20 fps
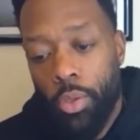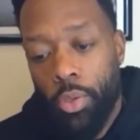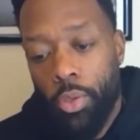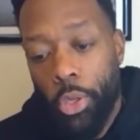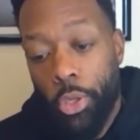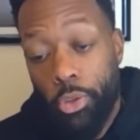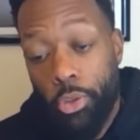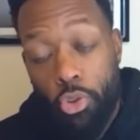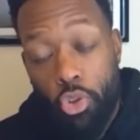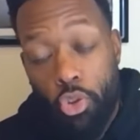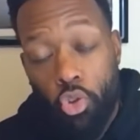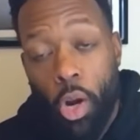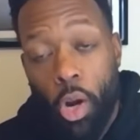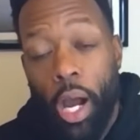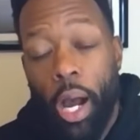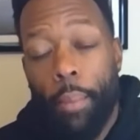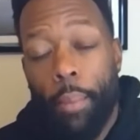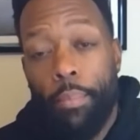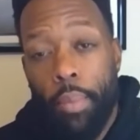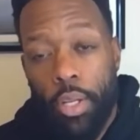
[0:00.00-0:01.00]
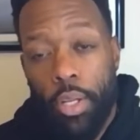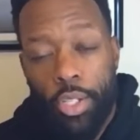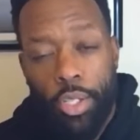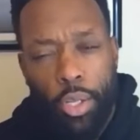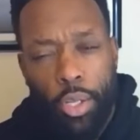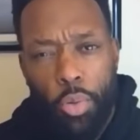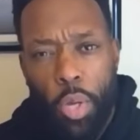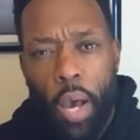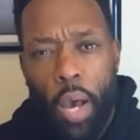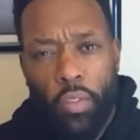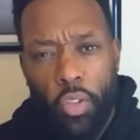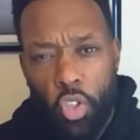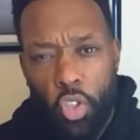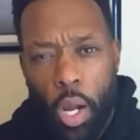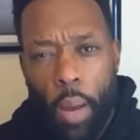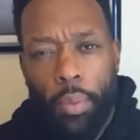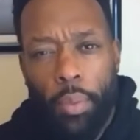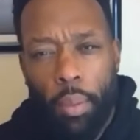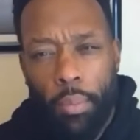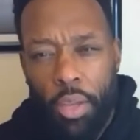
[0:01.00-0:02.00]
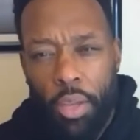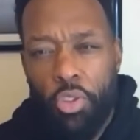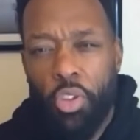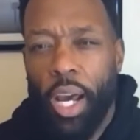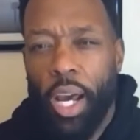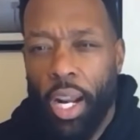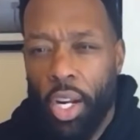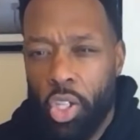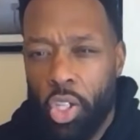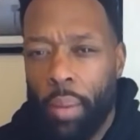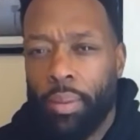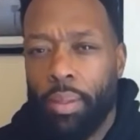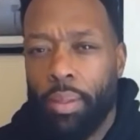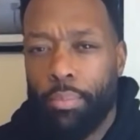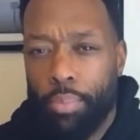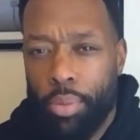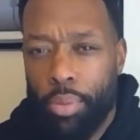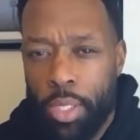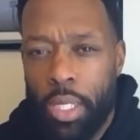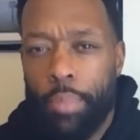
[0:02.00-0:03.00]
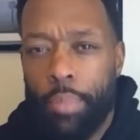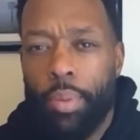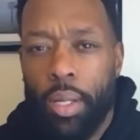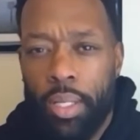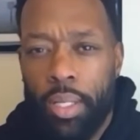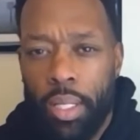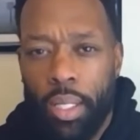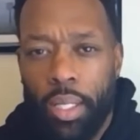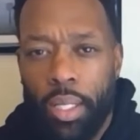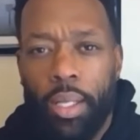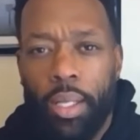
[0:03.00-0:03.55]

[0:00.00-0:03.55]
you drop Michigan. You have to drop them, and you got to drop them precipitously.